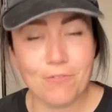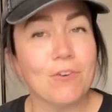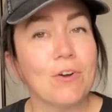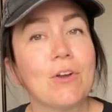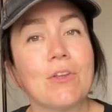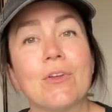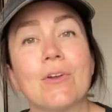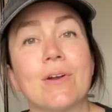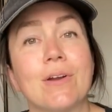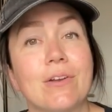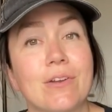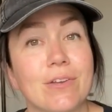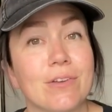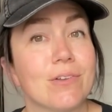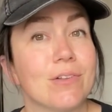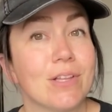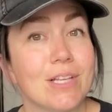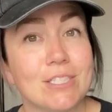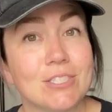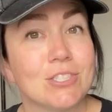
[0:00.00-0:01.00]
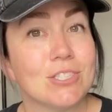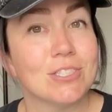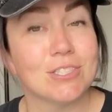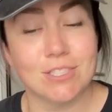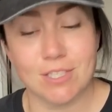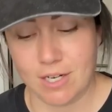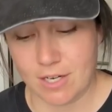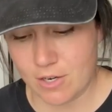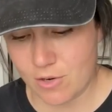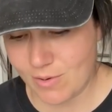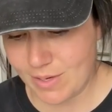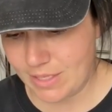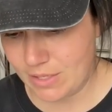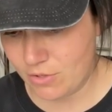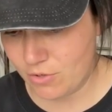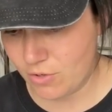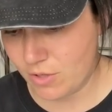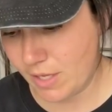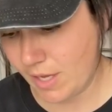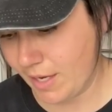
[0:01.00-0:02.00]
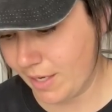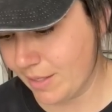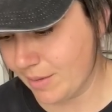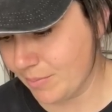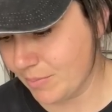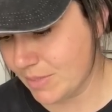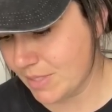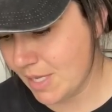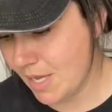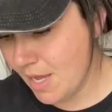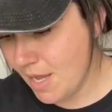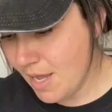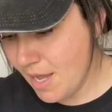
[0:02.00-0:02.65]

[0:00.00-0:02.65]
further ado, let's just start going through the items.